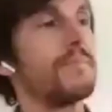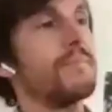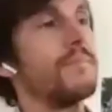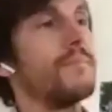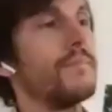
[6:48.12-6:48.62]

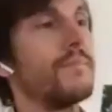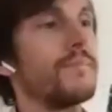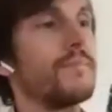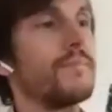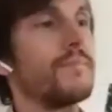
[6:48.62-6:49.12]

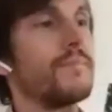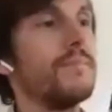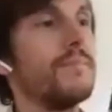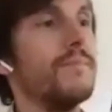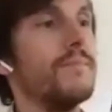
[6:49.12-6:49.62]

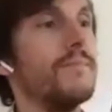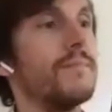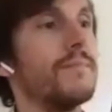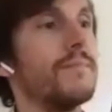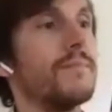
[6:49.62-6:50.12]

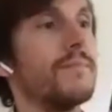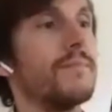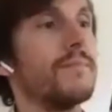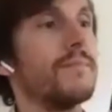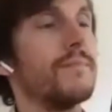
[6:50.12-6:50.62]

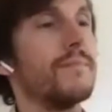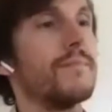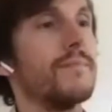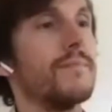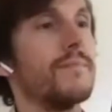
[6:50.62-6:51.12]

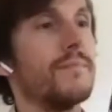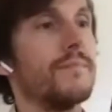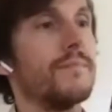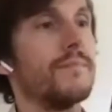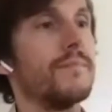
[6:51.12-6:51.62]

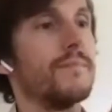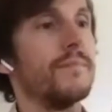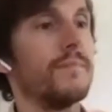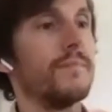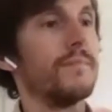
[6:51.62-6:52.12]

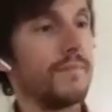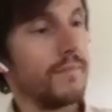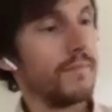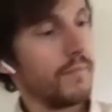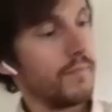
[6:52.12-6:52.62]

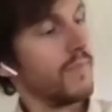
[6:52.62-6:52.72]
[no speech]